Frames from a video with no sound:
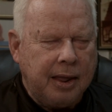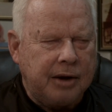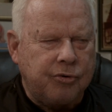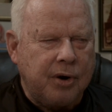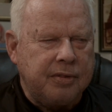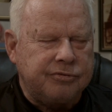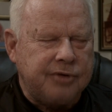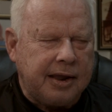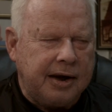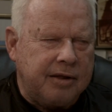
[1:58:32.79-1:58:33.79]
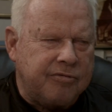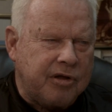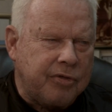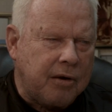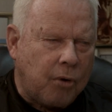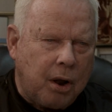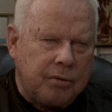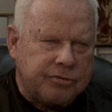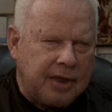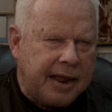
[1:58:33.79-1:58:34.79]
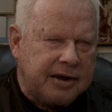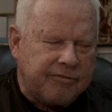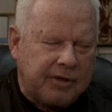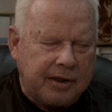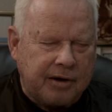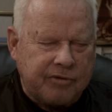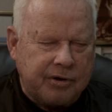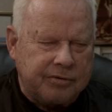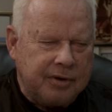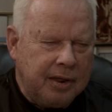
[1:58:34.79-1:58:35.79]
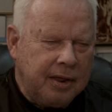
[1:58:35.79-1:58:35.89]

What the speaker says: And during the second interview, they were all scientific interviews.